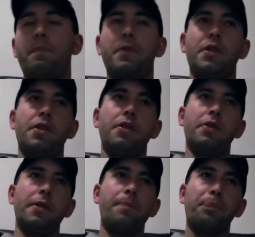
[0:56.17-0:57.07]
which are
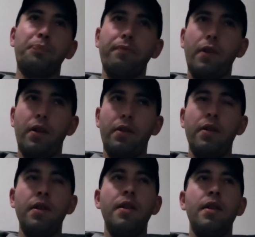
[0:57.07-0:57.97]
usually your
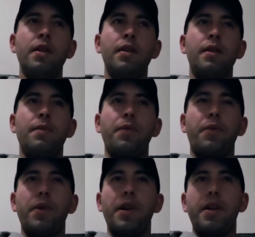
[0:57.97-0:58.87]
3